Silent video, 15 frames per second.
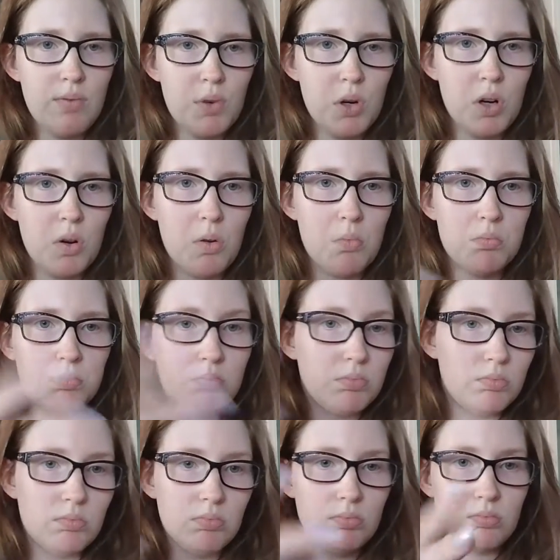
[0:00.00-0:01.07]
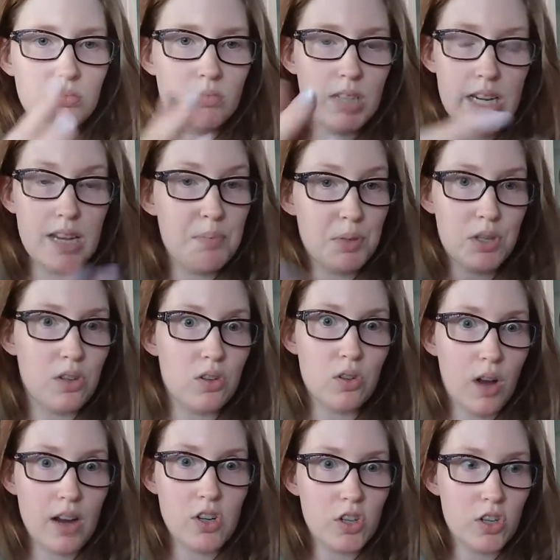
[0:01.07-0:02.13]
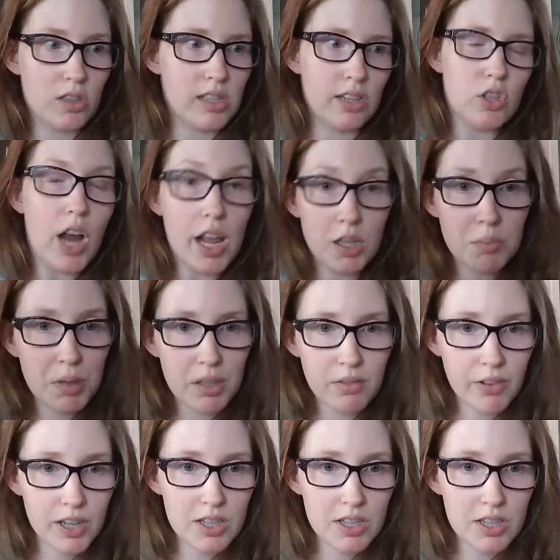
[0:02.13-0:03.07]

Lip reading: for the hips to stretch during childbirth, for